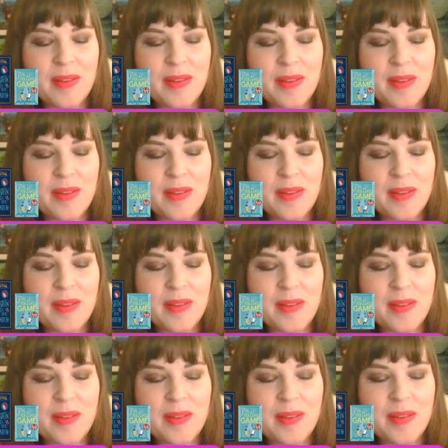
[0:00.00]

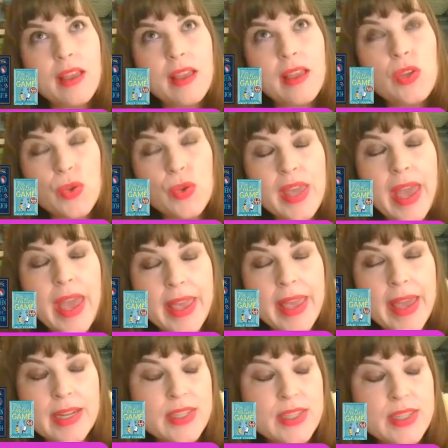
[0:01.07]
It's funny when
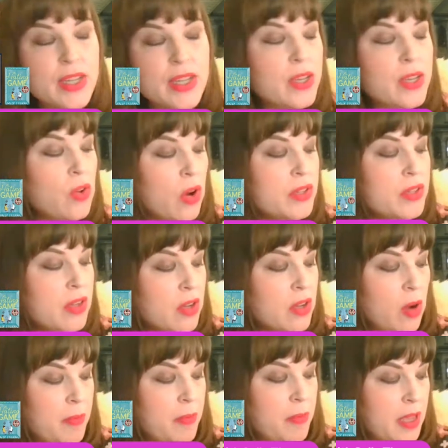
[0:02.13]
a UK editor
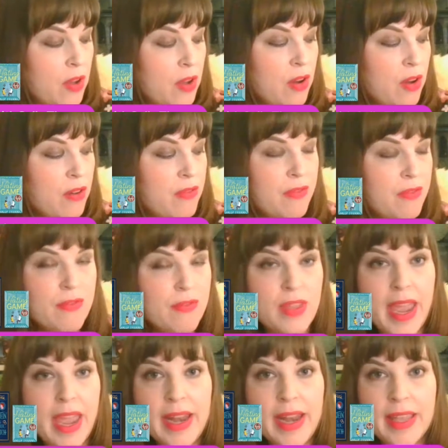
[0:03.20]
got a copy of
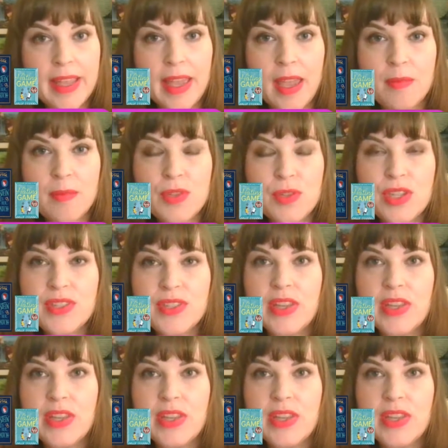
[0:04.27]
The Hating Game,